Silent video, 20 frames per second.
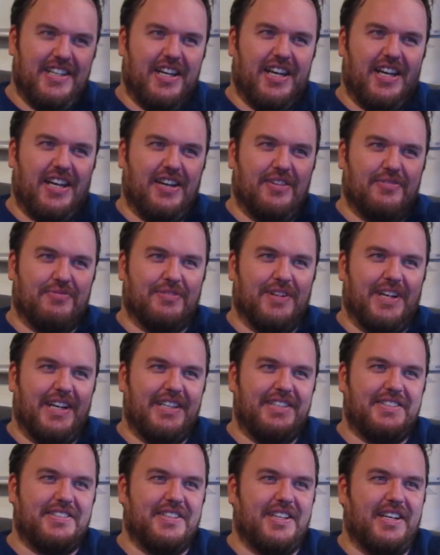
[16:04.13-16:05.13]
Uh,
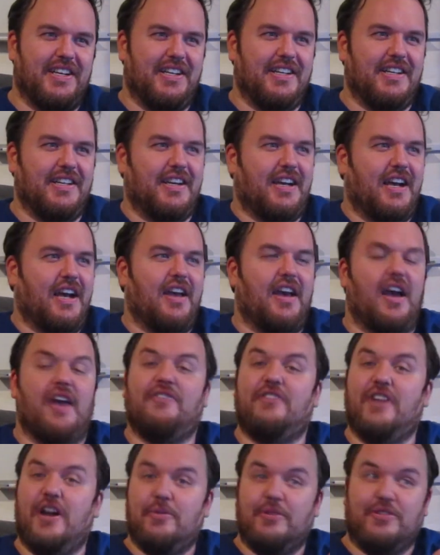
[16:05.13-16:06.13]
right. Uh, I, I,
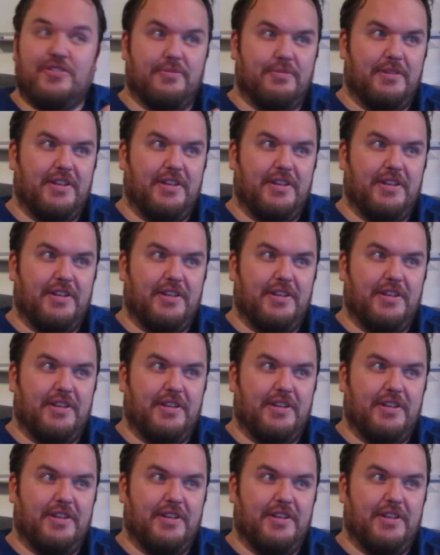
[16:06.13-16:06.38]
found Mr.